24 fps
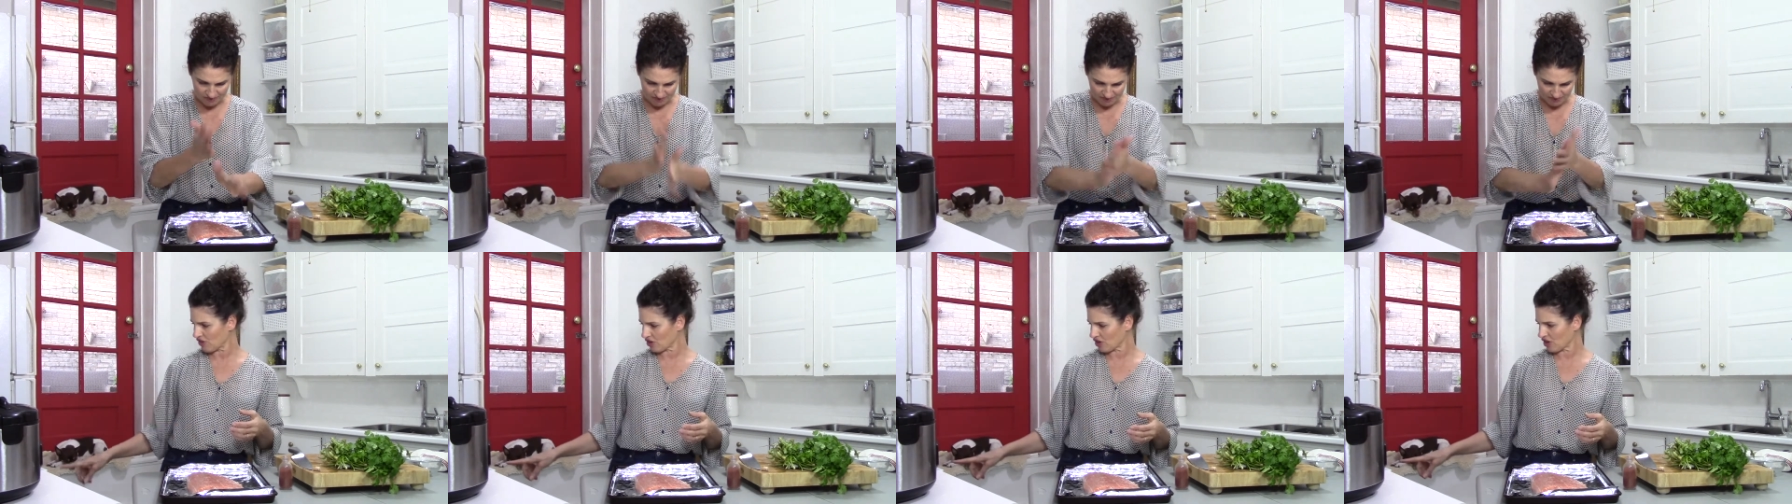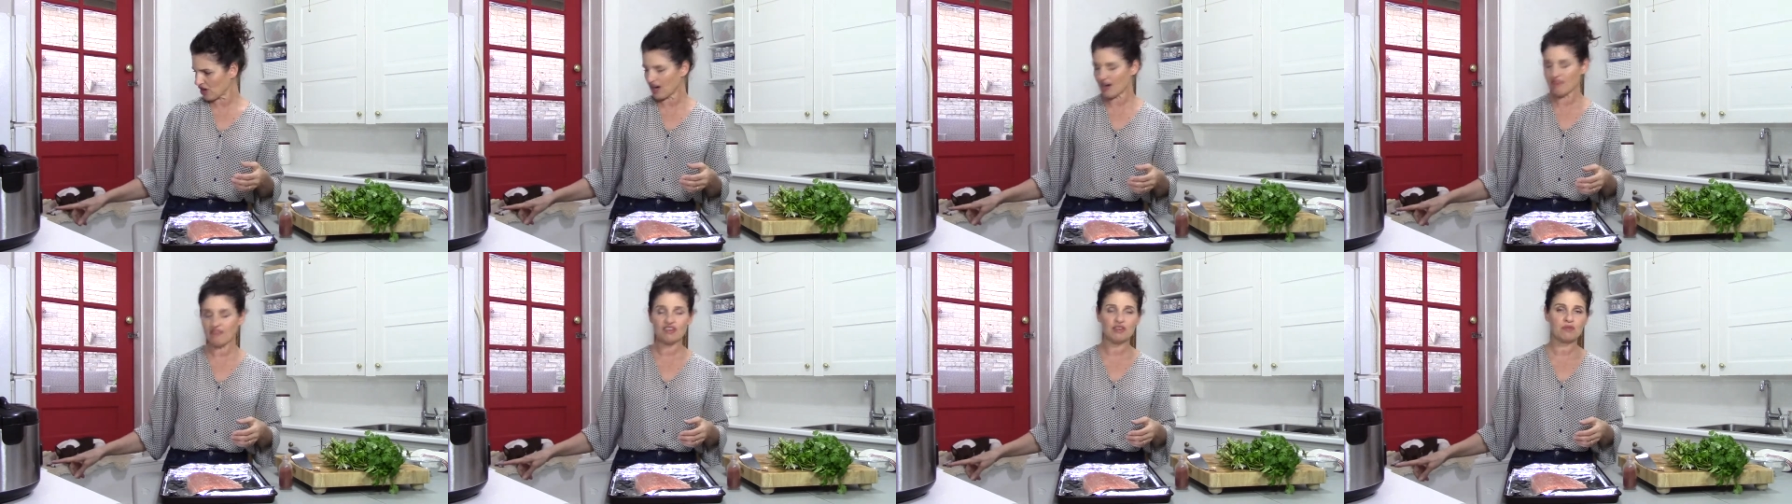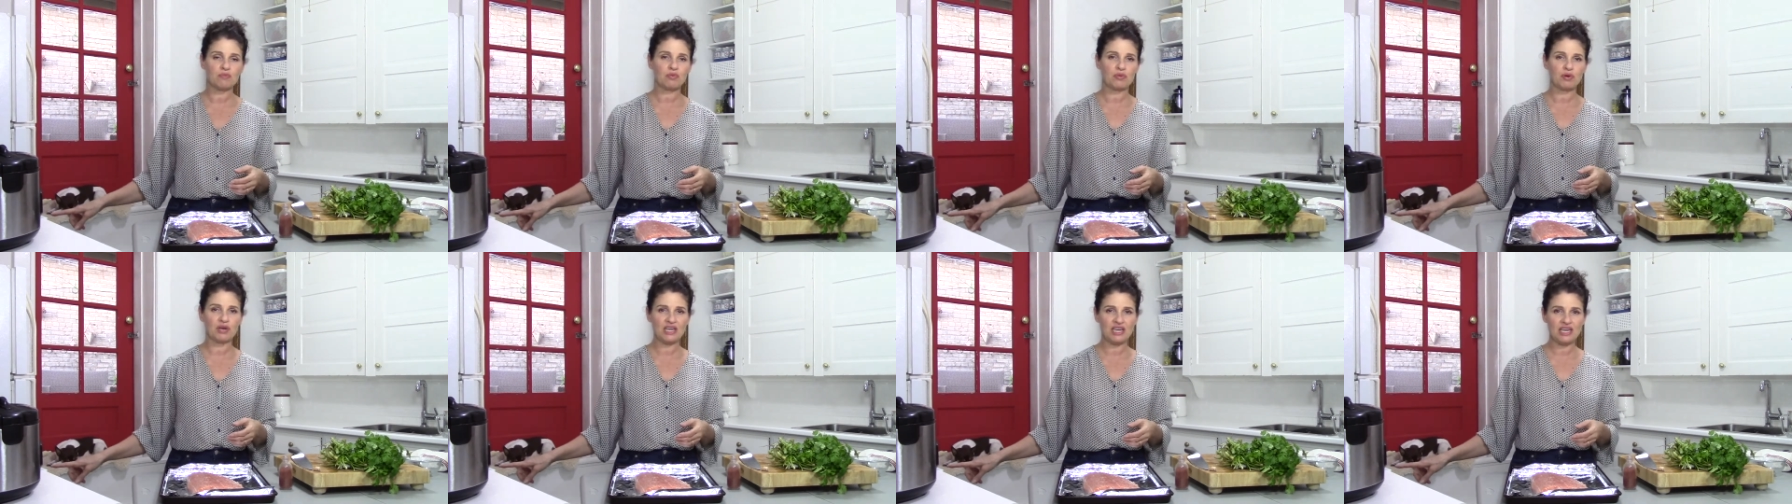Your oven
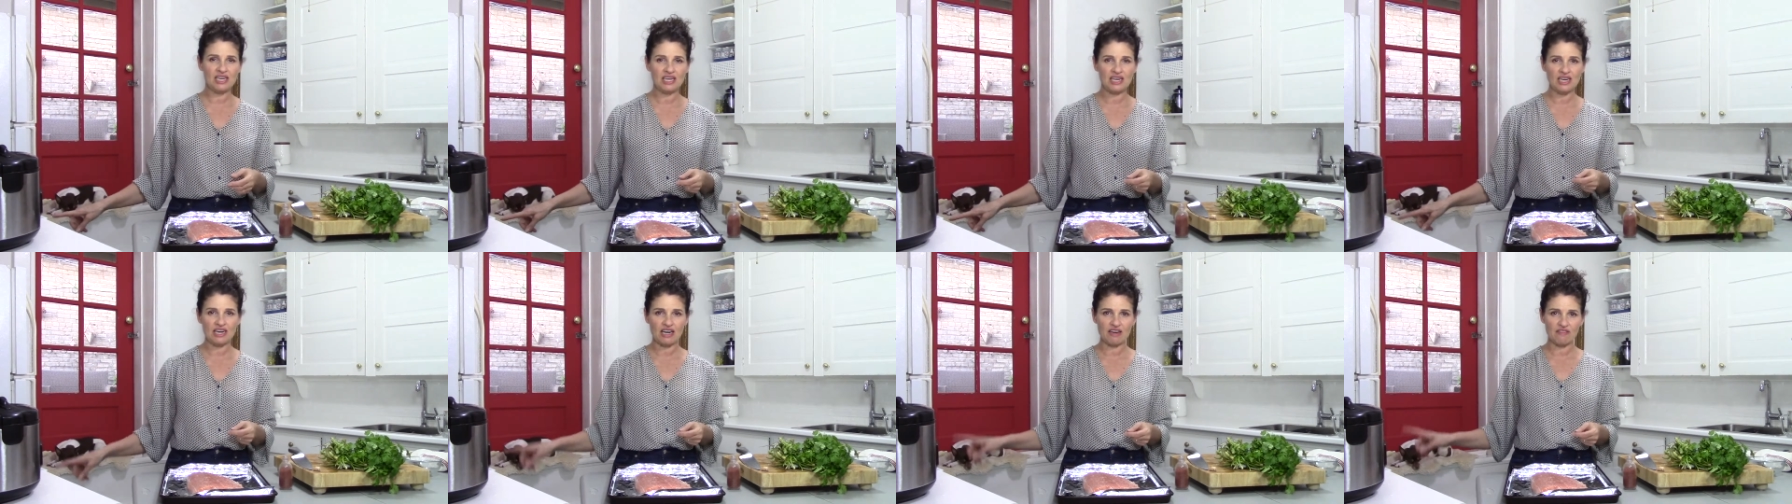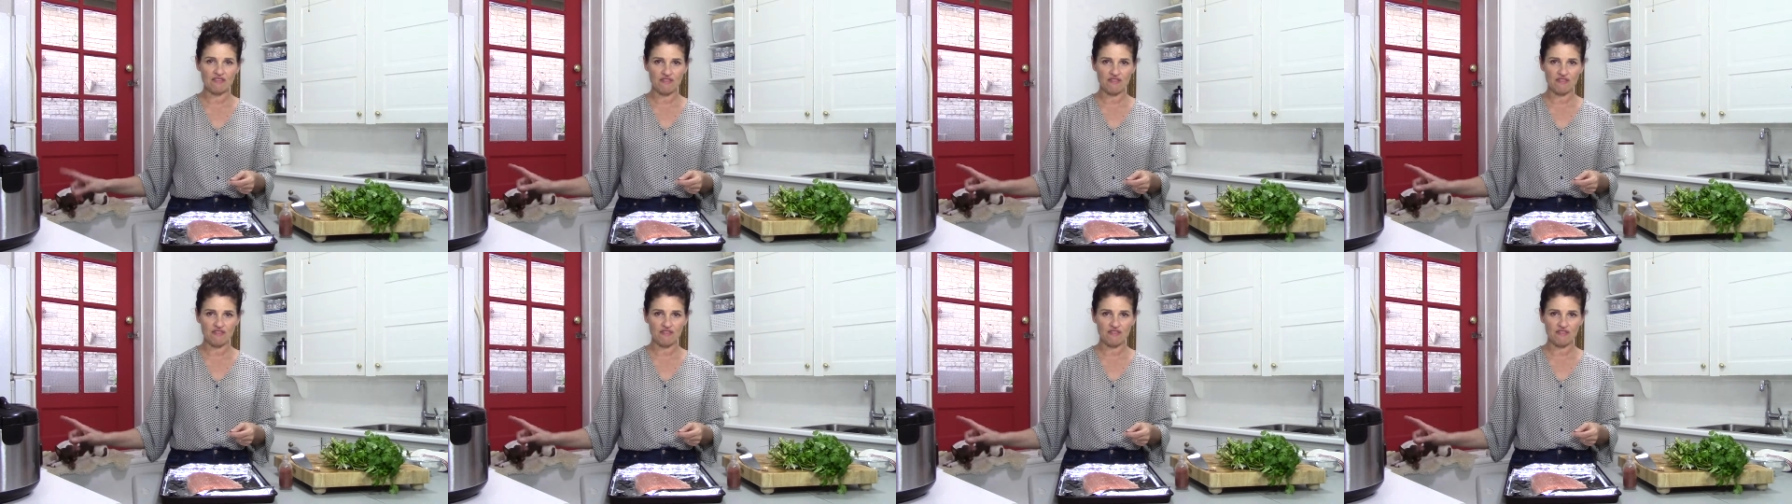preheated at